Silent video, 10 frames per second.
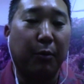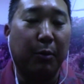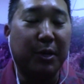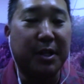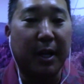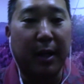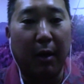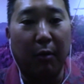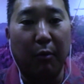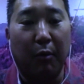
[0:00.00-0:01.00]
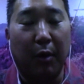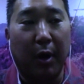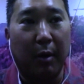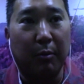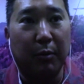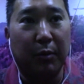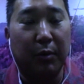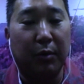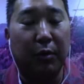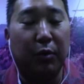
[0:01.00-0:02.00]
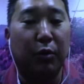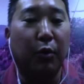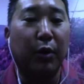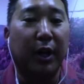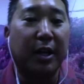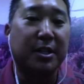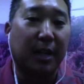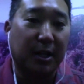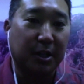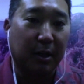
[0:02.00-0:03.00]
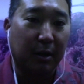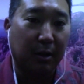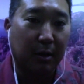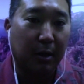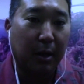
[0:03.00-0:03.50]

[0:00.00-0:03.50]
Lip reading: will be sent out during legislation,